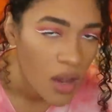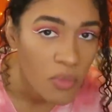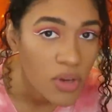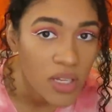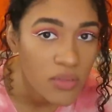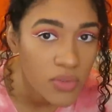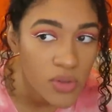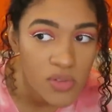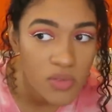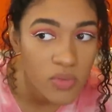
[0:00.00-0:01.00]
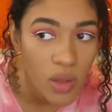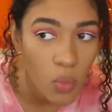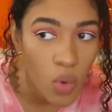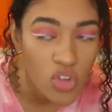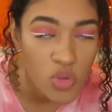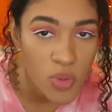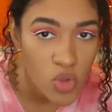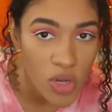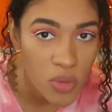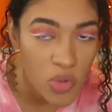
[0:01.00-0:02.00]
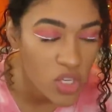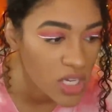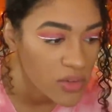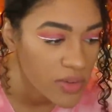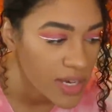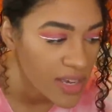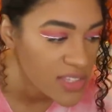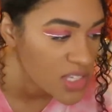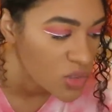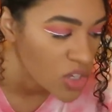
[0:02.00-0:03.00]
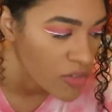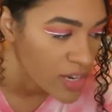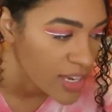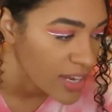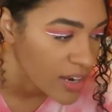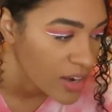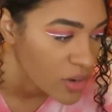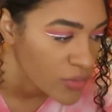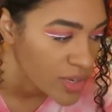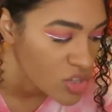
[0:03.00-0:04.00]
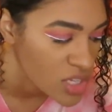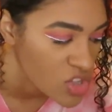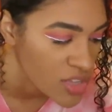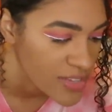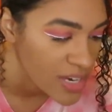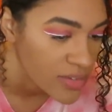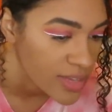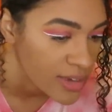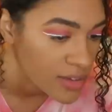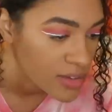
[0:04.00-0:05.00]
I'm really confused of like what she was trying to achieve. Like, I still don't really get it. I don't feel like she achieved anything.